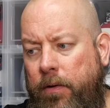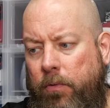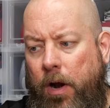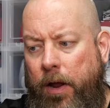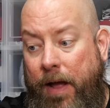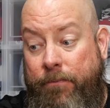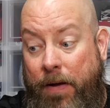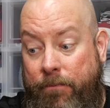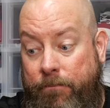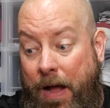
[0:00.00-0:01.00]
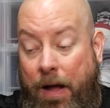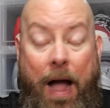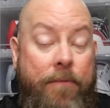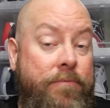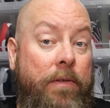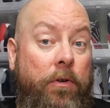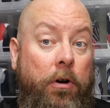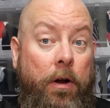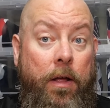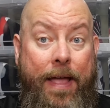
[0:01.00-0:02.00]
run. I've, I've, I've
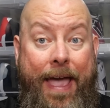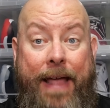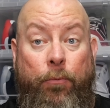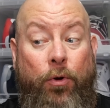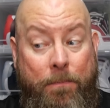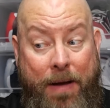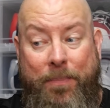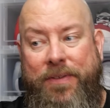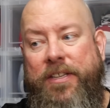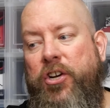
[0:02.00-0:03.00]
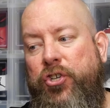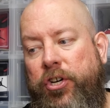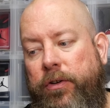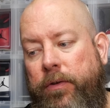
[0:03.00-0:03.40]
never had one in my possession.